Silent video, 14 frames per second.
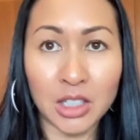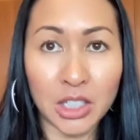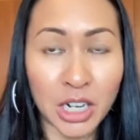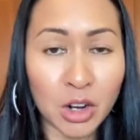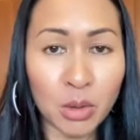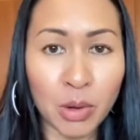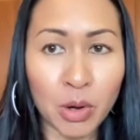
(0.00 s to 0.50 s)

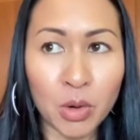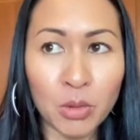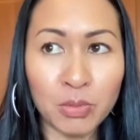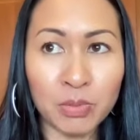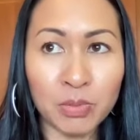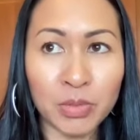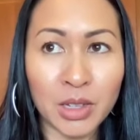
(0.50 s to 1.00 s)
terrible,
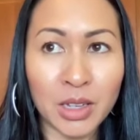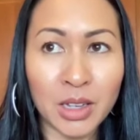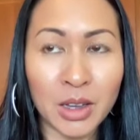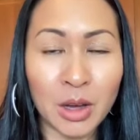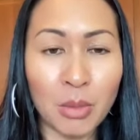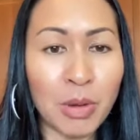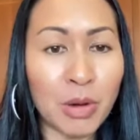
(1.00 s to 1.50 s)

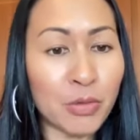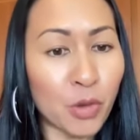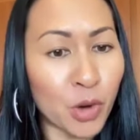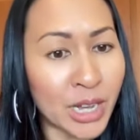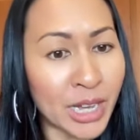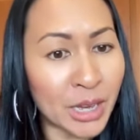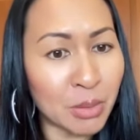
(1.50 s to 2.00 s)
but
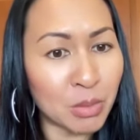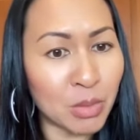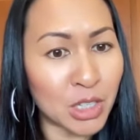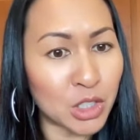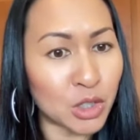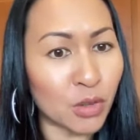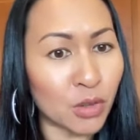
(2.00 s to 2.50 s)
for him
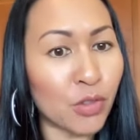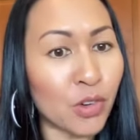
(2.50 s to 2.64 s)
is